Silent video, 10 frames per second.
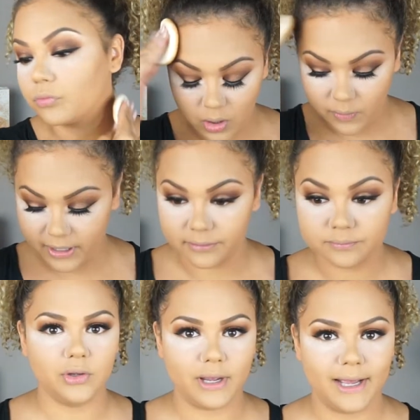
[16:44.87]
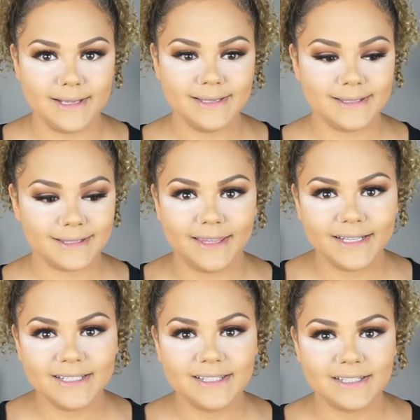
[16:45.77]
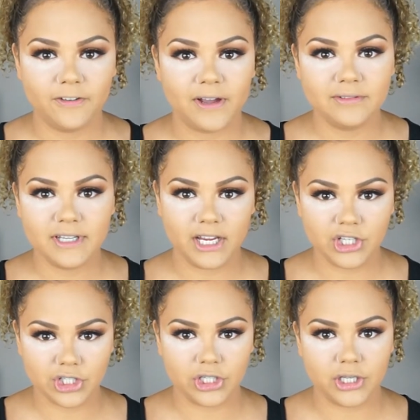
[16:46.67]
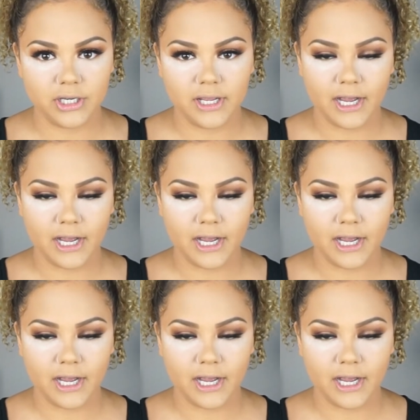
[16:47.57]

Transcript: Okay, you guys, this foundation,